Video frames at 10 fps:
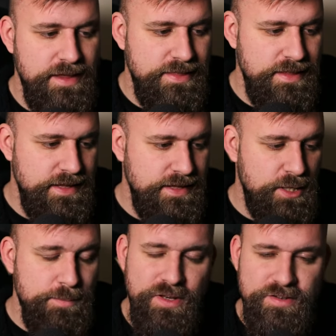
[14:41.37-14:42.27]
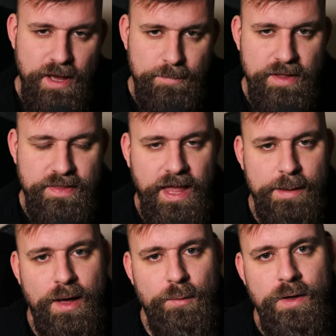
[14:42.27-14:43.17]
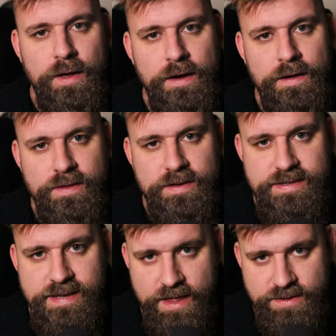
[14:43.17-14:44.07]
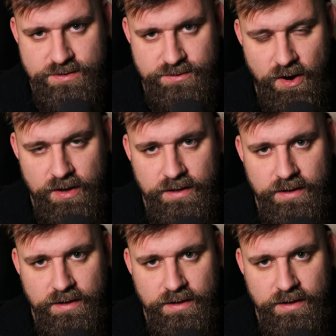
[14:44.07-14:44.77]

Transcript: the community update that came out, the Death Strike.